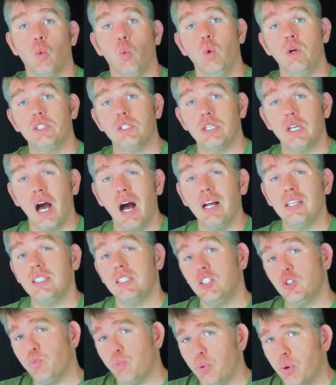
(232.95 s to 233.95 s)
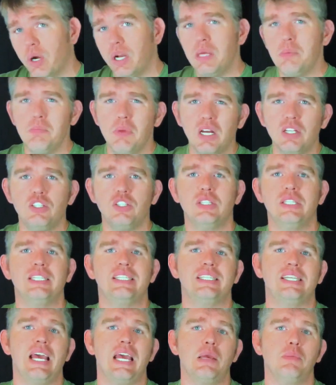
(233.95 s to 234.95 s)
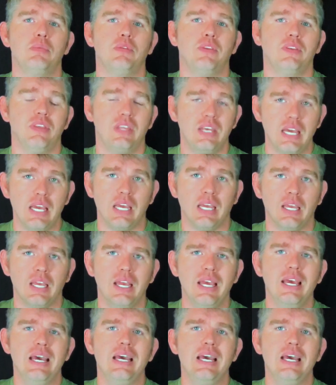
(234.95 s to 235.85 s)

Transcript: Wisconsin is pretty much the same thing.